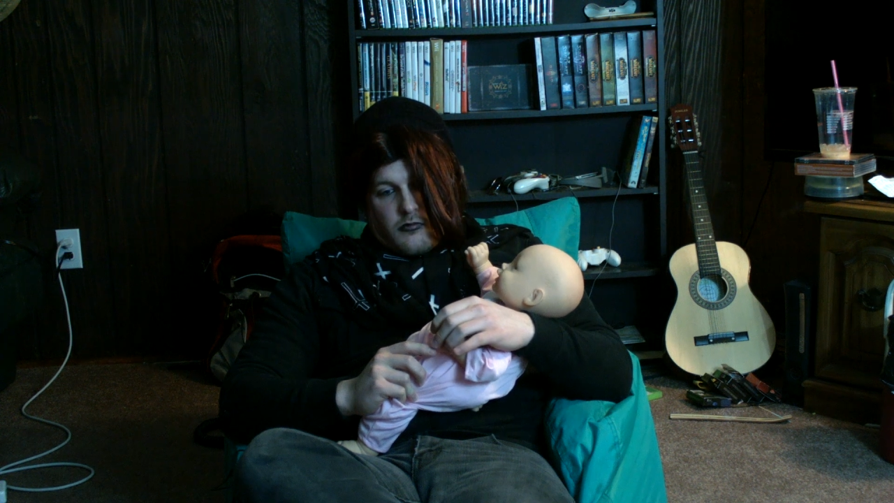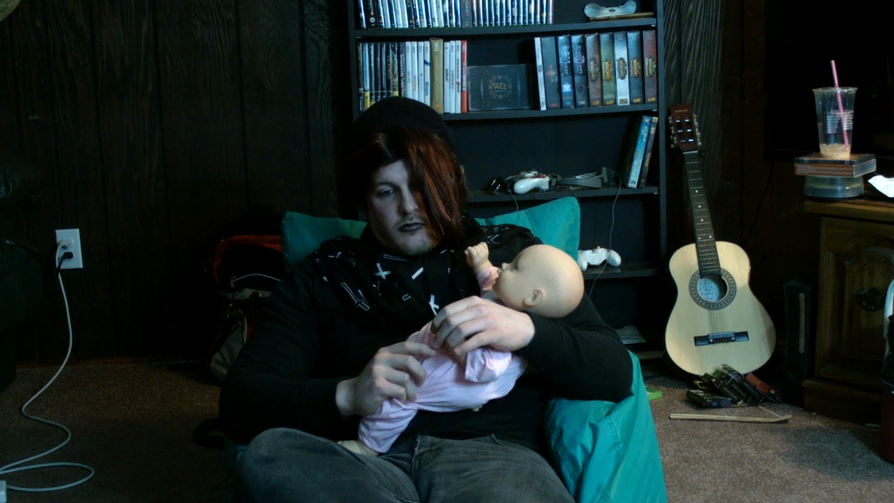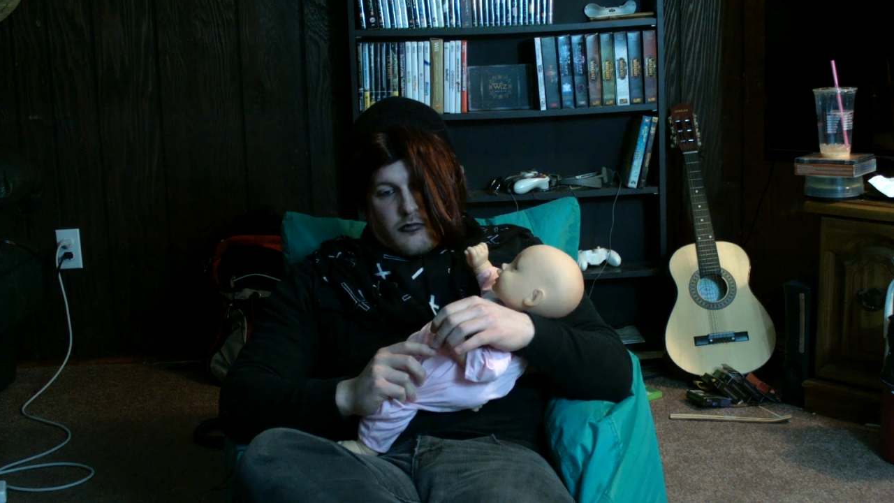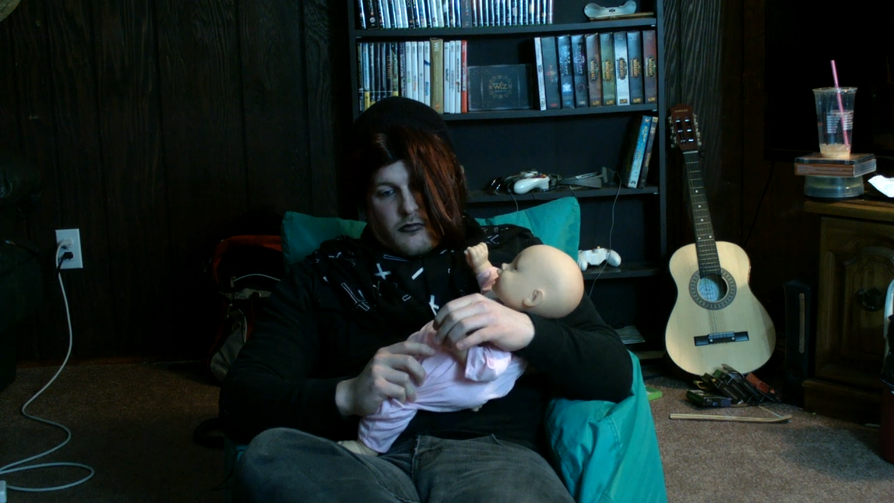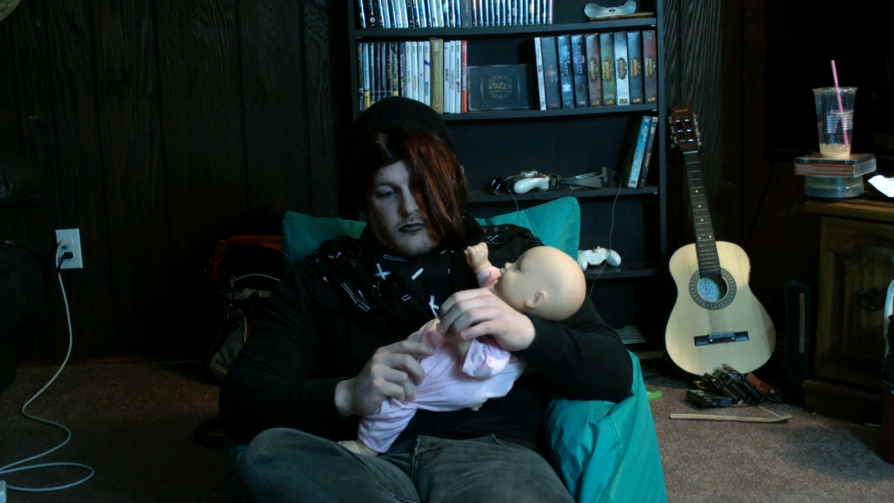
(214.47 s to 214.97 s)

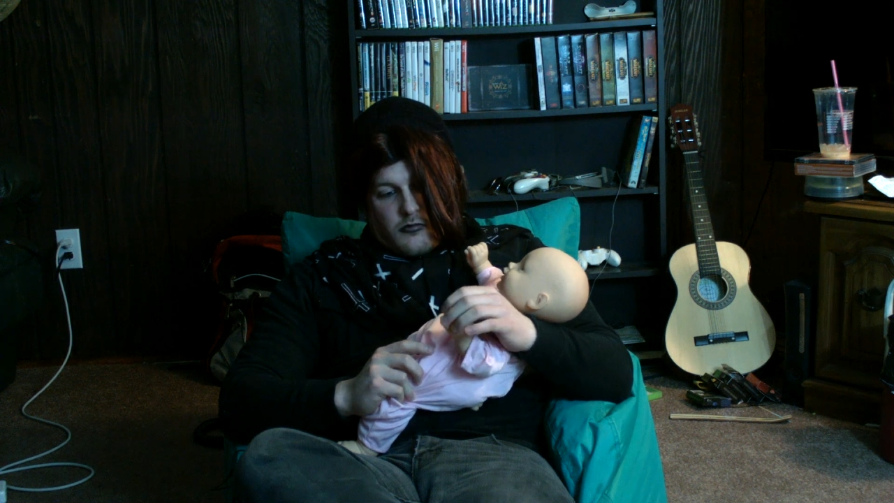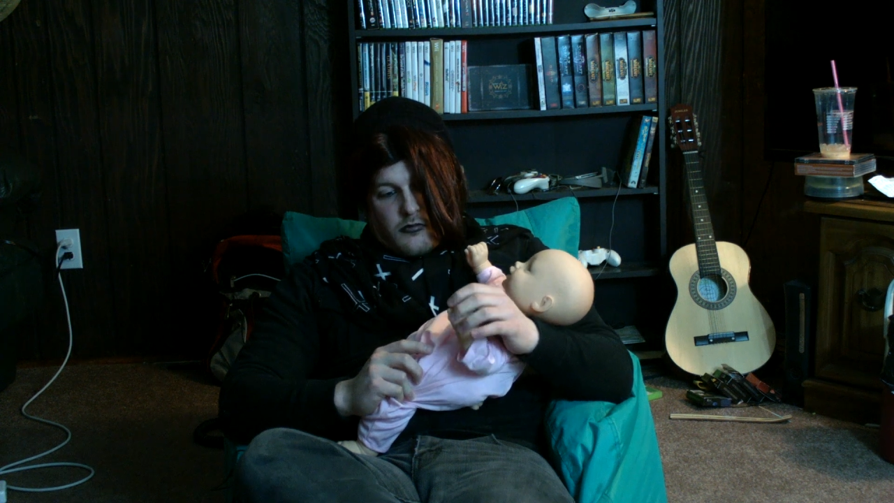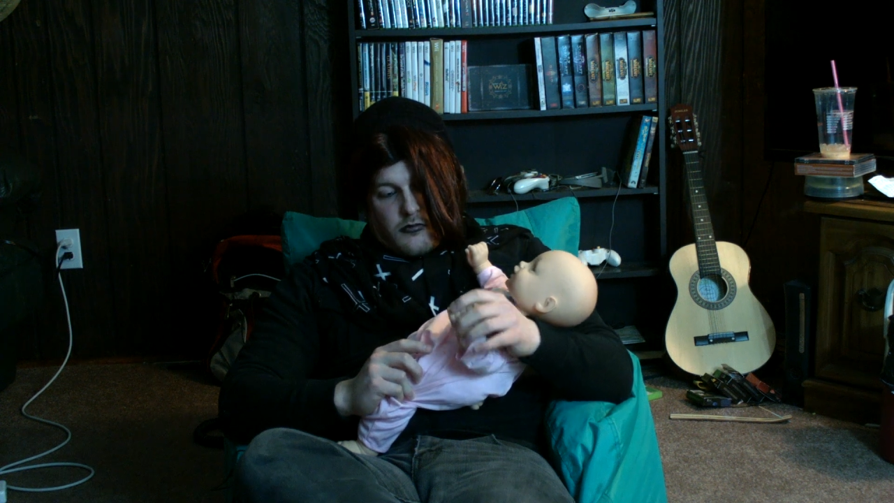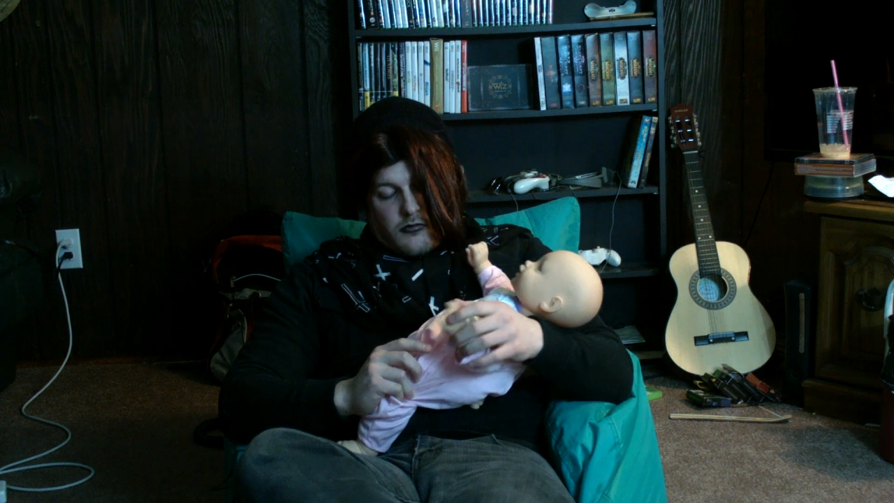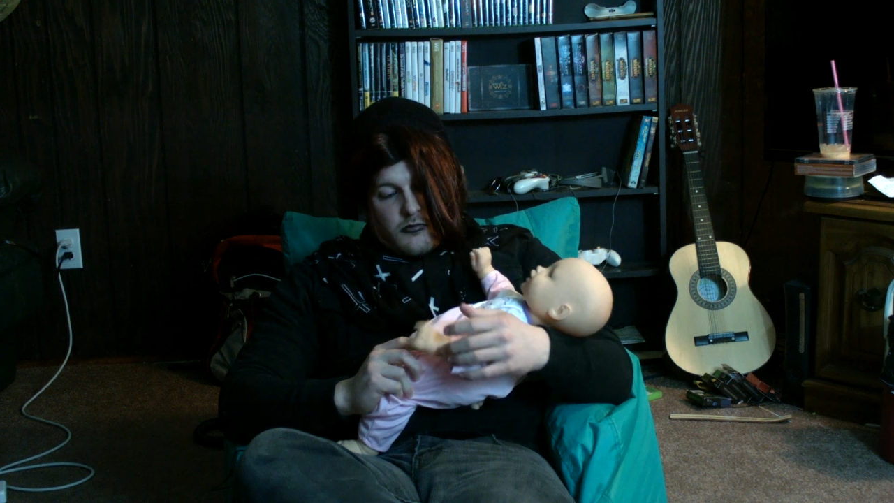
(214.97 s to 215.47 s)
do you
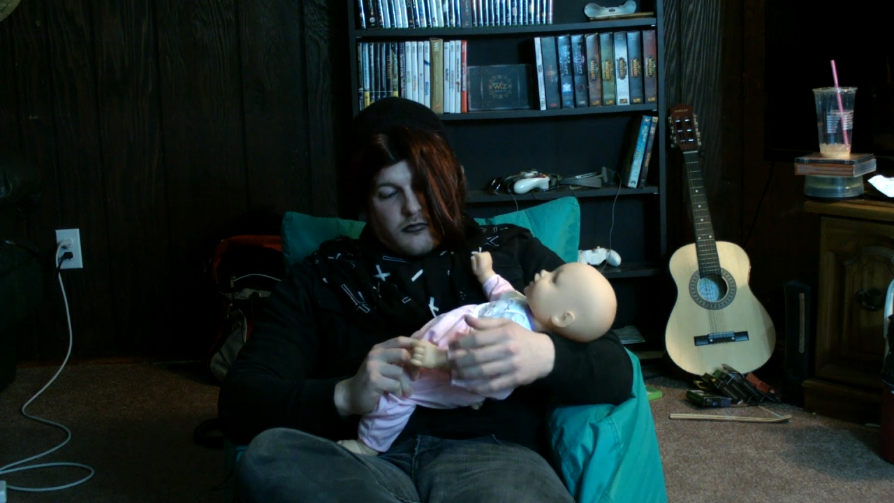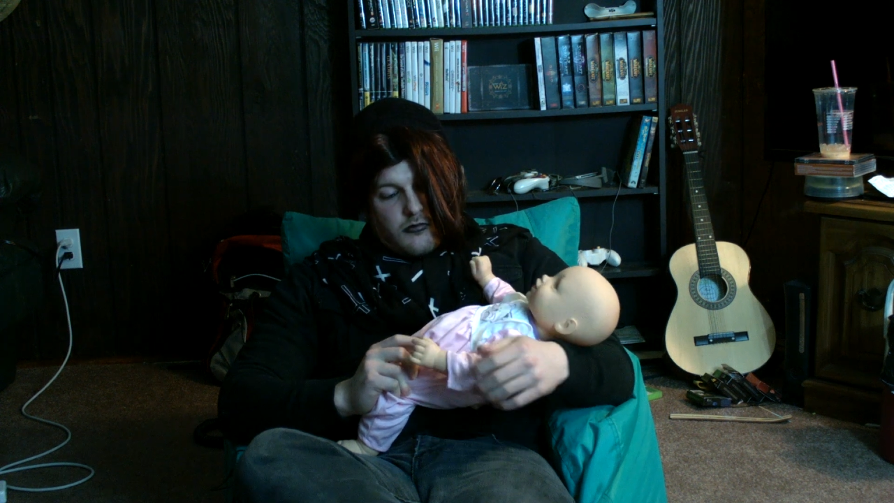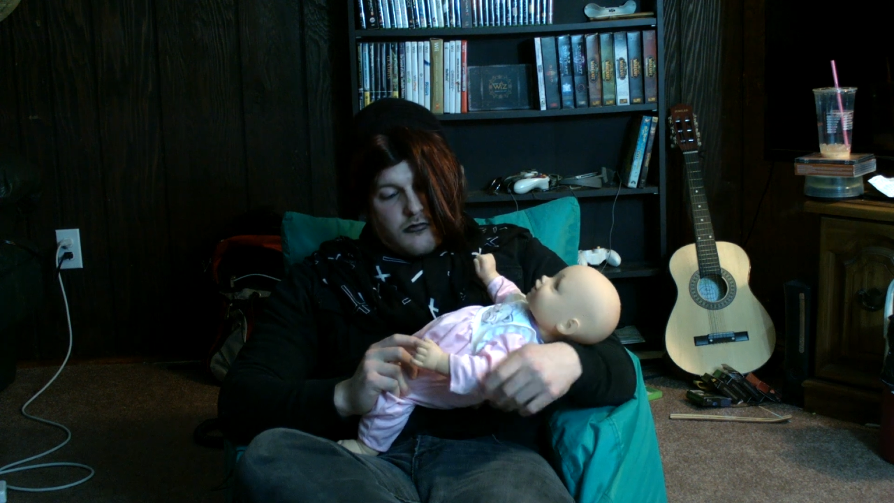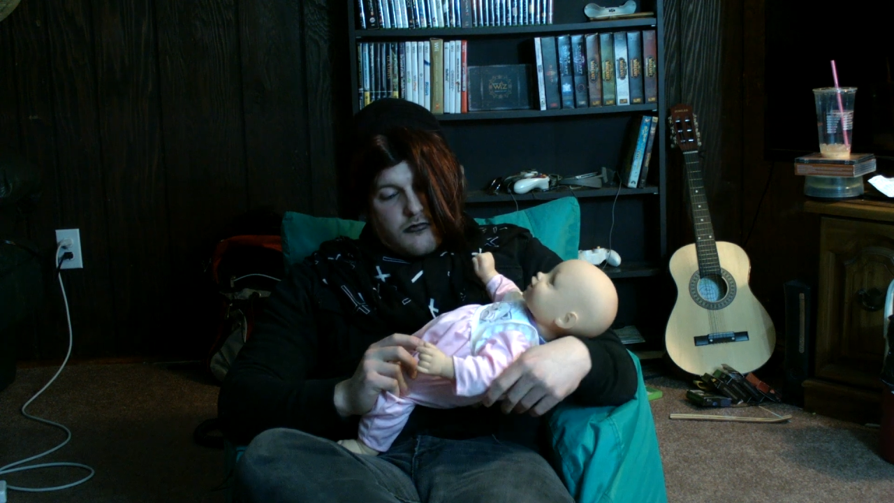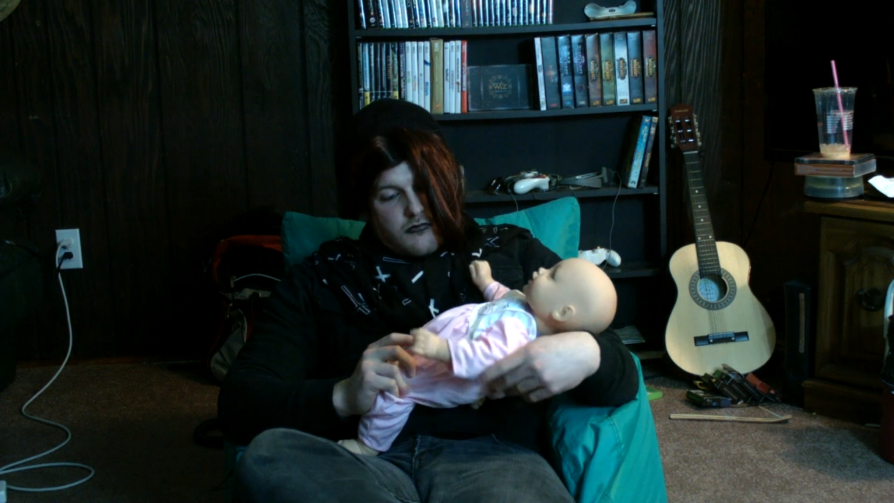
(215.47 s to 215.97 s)

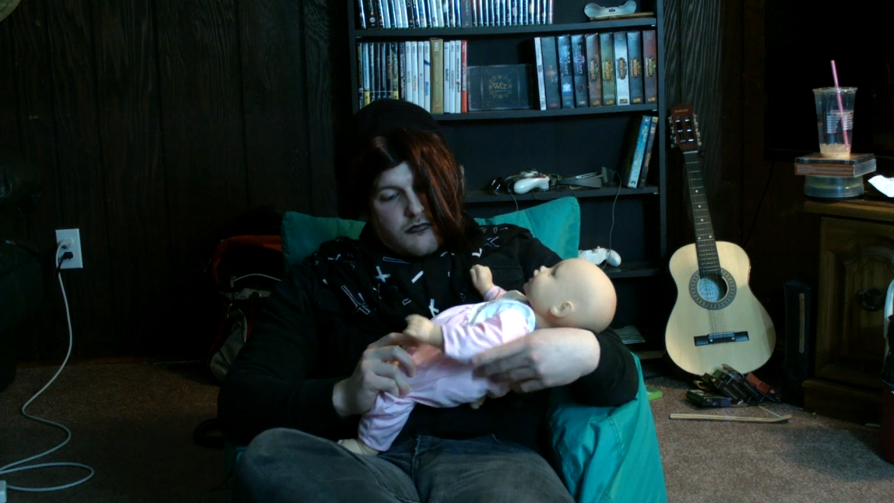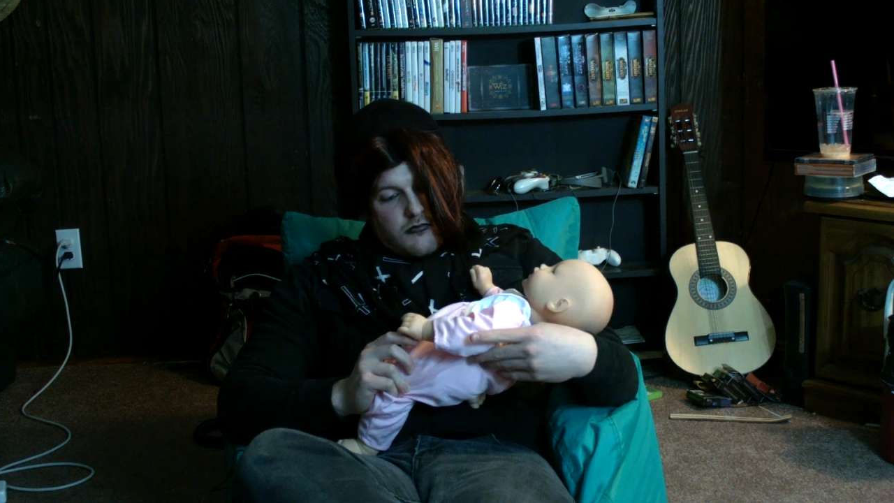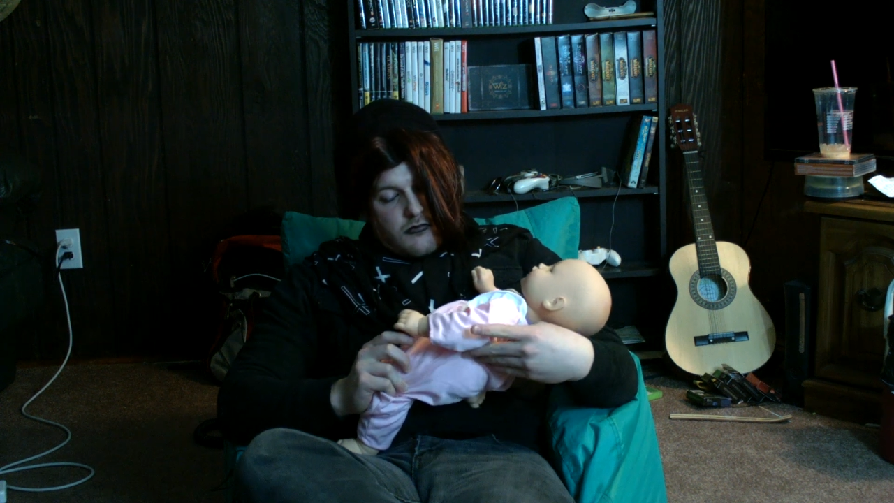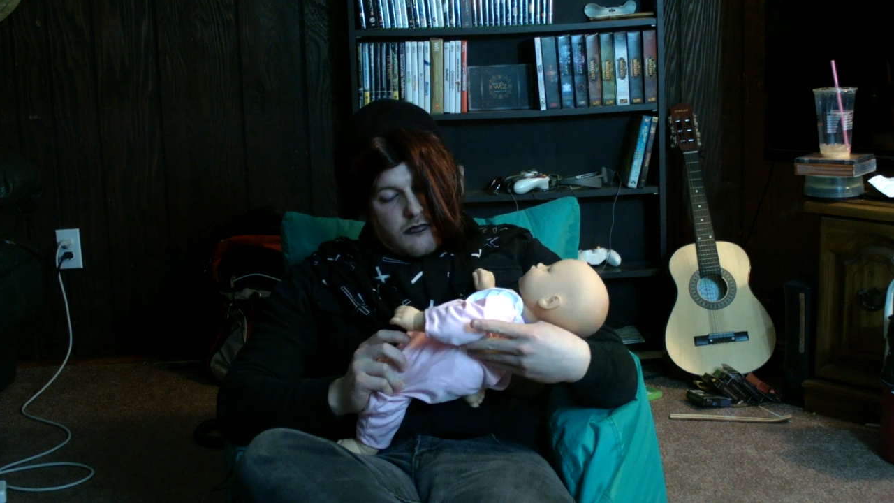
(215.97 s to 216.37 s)
determine